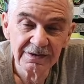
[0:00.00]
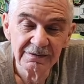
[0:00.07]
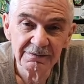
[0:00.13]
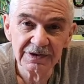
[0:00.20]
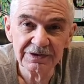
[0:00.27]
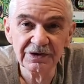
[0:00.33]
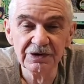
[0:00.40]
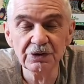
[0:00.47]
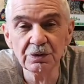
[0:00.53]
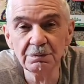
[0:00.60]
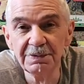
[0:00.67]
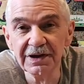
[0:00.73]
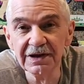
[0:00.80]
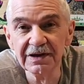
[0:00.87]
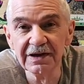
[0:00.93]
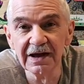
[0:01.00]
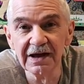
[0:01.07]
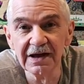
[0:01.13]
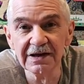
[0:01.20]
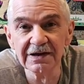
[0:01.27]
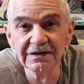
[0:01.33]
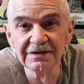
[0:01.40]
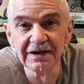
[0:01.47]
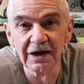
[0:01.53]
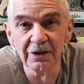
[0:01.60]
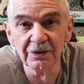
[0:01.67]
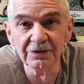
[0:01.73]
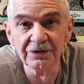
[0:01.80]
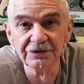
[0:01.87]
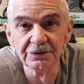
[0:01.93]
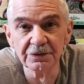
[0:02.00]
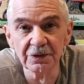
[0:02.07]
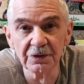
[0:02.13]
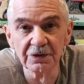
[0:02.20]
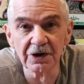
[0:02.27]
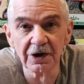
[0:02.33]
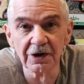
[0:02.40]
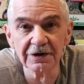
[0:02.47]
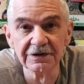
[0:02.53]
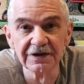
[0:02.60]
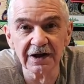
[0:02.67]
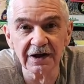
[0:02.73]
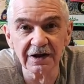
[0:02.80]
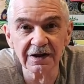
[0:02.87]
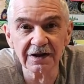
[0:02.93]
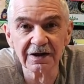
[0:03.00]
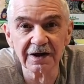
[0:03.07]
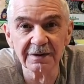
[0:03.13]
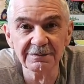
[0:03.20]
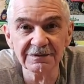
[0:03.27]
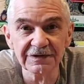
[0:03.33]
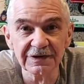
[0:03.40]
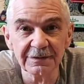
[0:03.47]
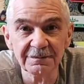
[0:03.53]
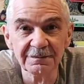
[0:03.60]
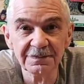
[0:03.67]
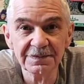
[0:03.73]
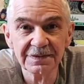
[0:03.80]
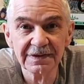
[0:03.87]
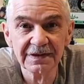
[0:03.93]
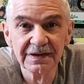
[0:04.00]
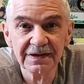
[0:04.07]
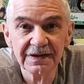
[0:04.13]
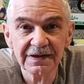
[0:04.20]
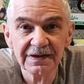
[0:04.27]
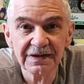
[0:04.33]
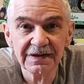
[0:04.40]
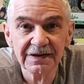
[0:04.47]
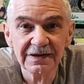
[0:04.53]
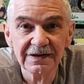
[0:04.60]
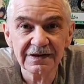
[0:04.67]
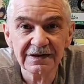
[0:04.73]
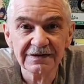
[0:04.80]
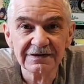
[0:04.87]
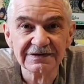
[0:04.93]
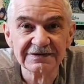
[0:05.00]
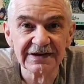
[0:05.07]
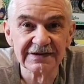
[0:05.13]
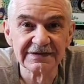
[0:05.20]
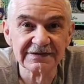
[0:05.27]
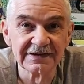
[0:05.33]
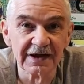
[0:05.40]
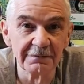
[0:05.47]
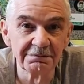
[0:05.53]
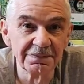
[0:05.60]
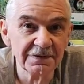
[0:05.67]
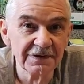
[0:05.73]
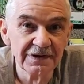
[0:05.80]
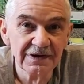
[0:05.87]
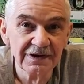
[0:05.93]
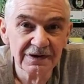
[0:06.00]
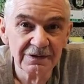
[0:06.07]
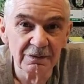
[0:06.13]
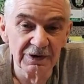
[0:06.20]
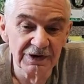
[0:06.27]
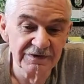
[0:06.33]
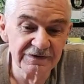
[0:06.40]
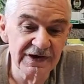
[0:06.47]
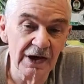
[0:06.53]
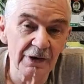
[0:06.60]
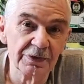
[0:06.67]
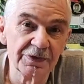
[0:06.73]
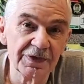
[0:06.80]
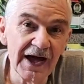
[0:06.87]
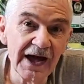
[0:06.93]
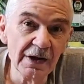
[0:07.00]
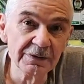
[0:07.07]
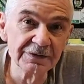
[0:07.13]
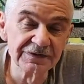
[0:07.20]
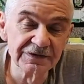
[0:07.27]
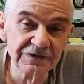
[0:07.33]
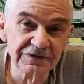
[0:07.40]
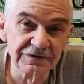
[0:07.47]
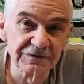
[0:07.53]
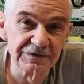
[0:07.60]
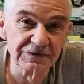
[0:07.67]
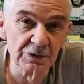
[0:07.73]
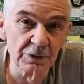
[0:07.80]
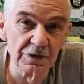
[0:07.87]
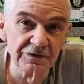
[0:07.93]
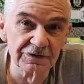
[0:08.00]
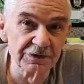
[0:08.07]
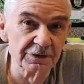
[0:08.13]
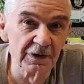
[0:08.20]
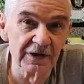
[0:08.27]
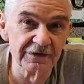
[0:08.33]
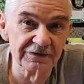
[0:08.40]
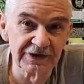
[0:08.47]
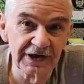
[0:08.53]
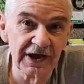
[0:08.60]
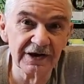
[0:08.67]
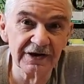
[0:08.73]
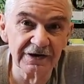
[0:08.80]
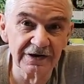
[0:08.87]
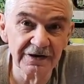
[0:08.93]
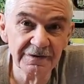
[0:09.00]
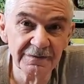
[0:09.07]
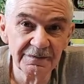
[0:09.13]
But the new big gang in town, the Trudeau cartel, comes in, sets up what is now thousands of stores across Canada,